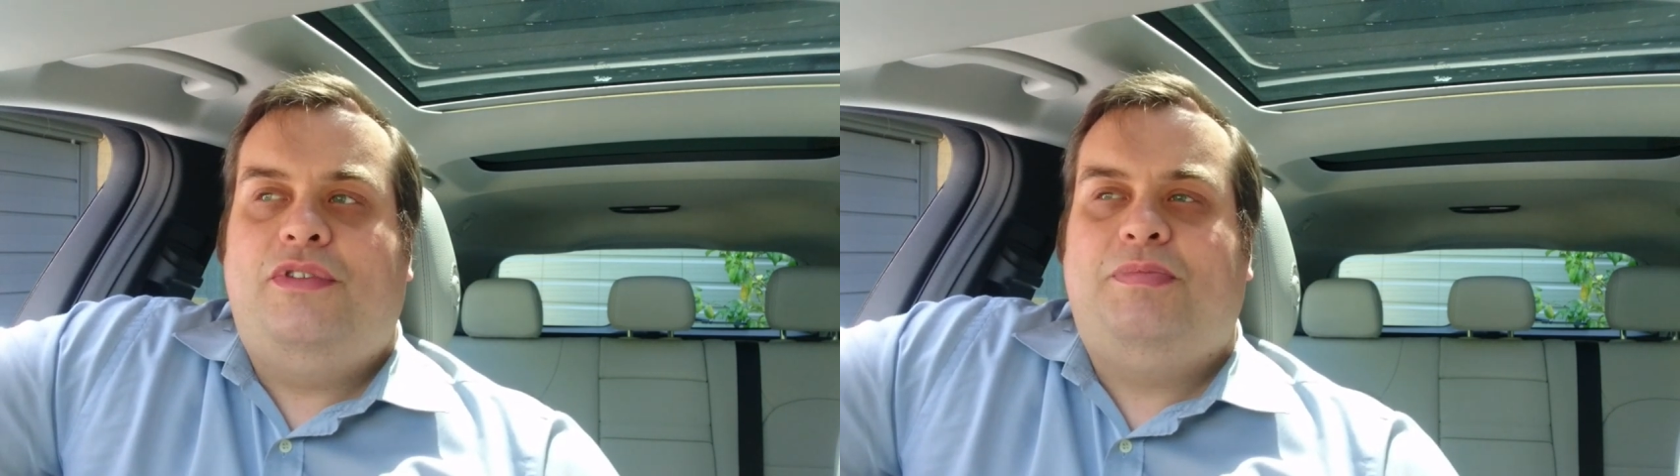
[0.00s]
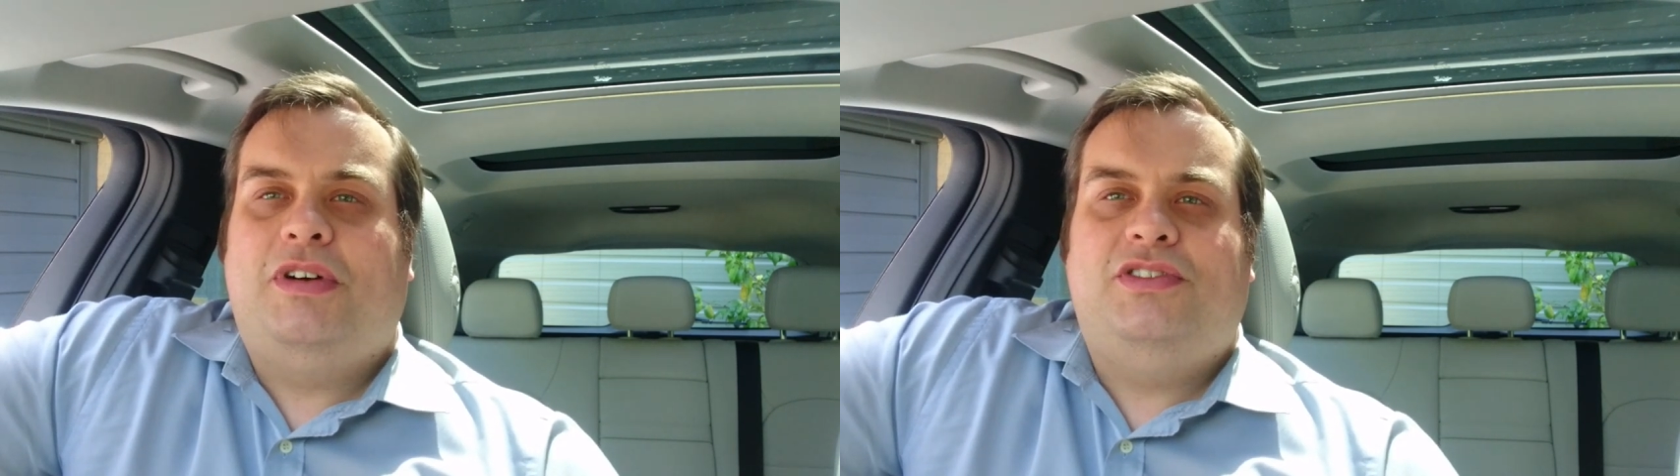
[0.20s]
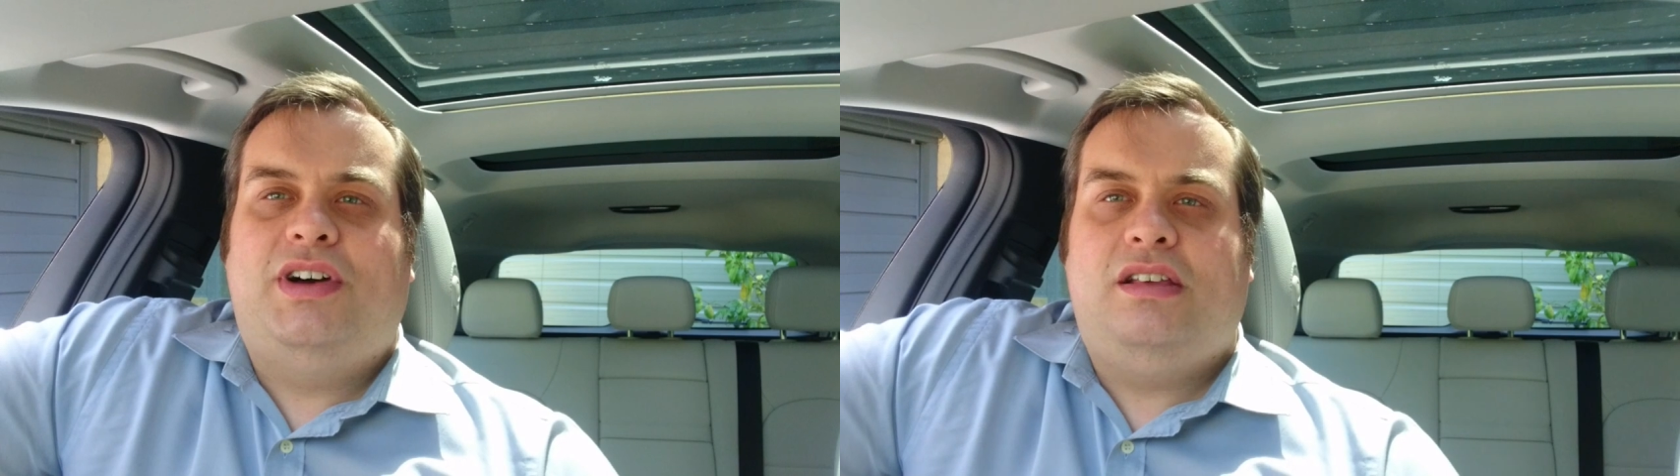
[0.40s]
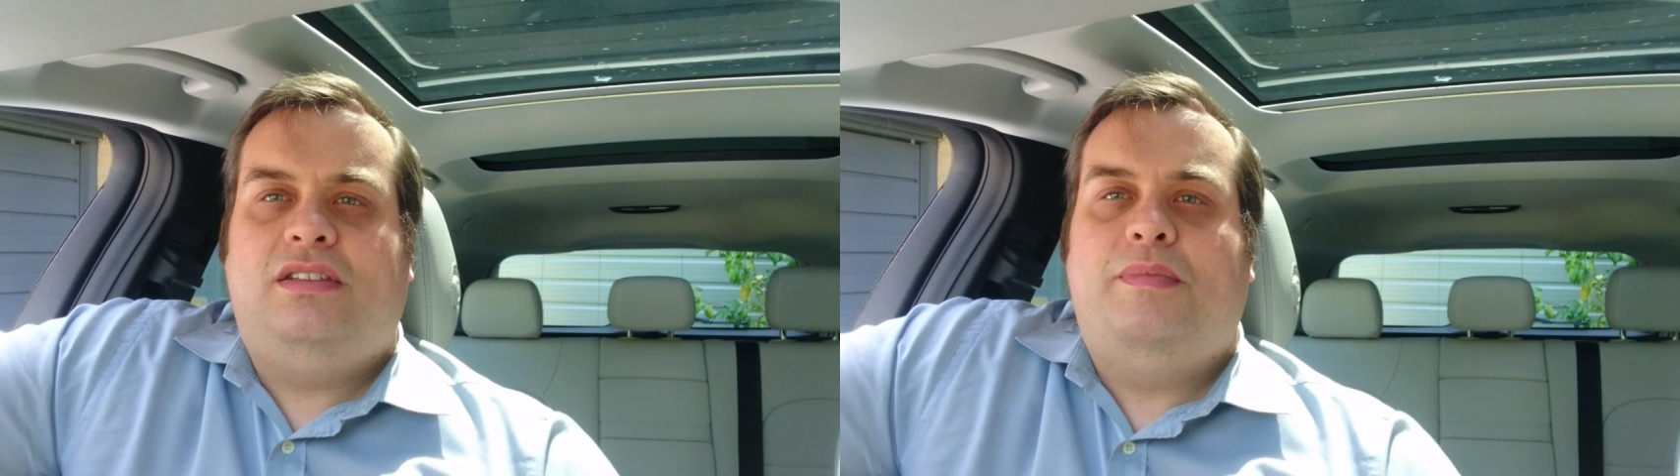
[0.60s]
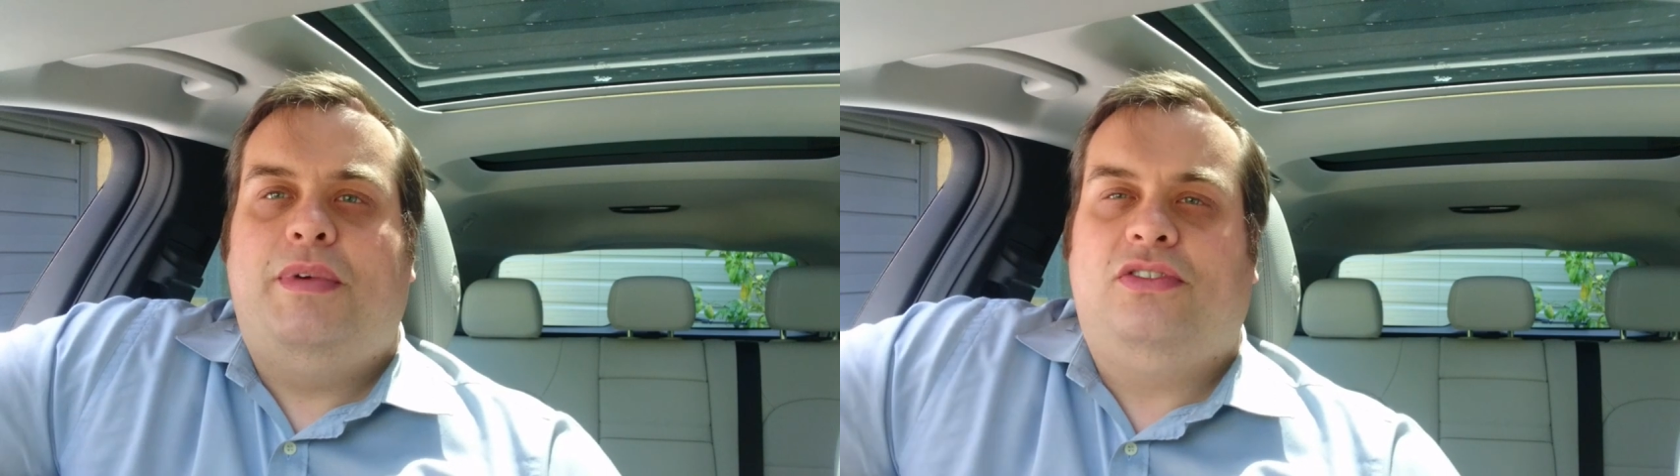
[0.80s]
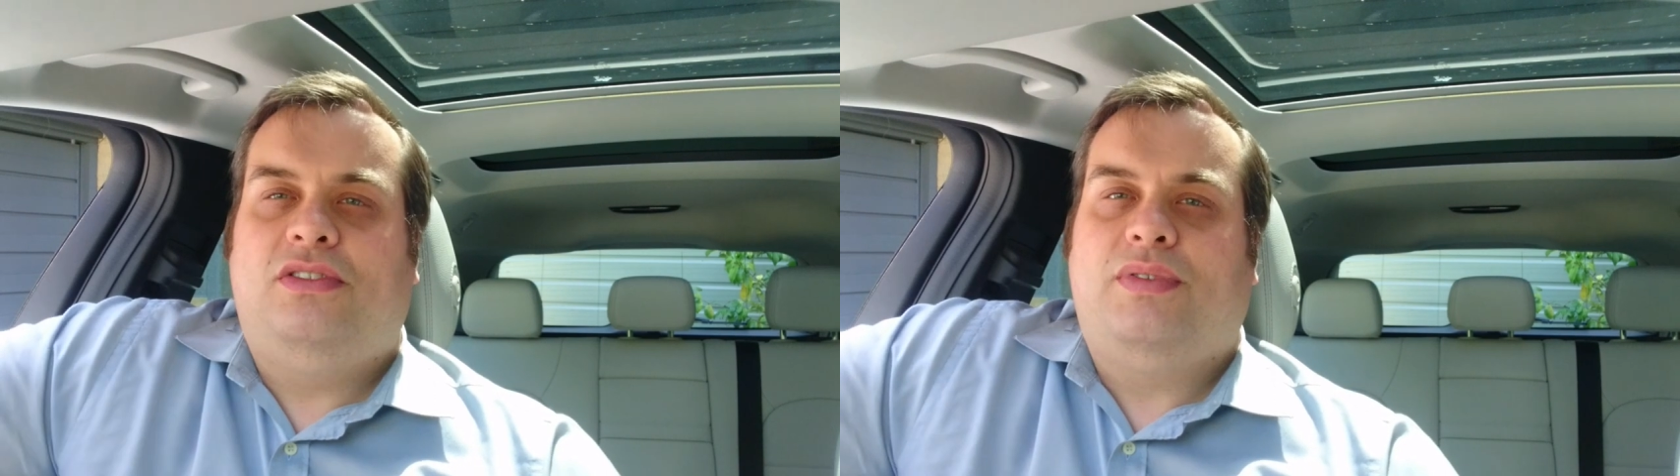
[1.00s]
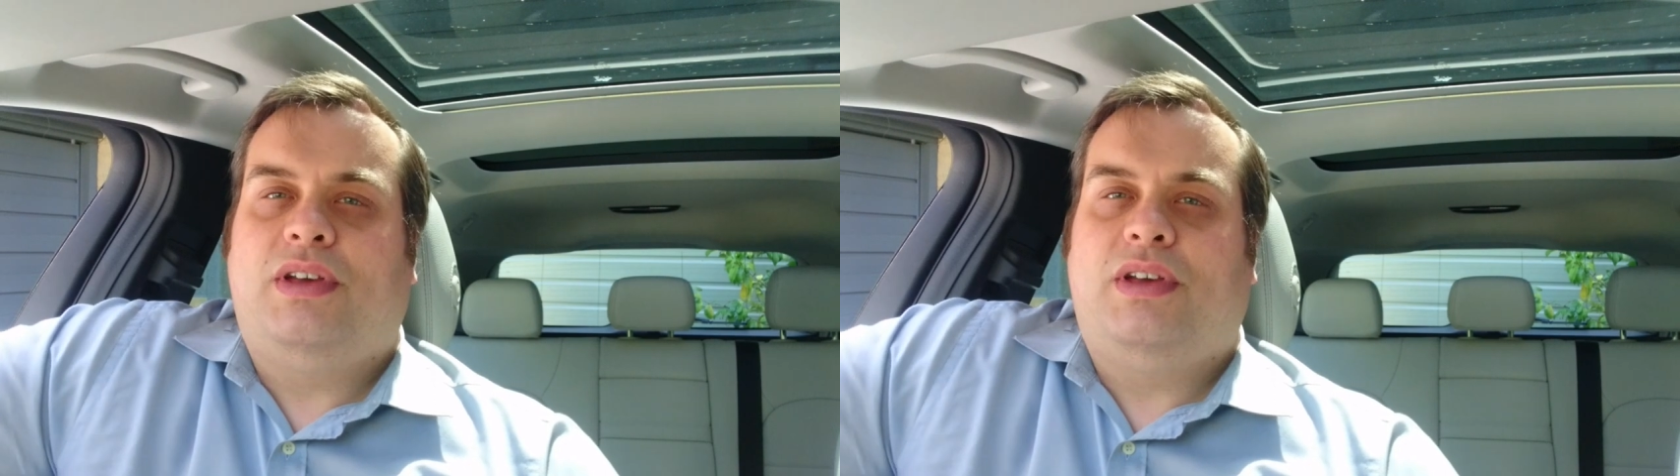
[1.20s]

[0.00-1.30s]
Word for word: It was much nicer than most of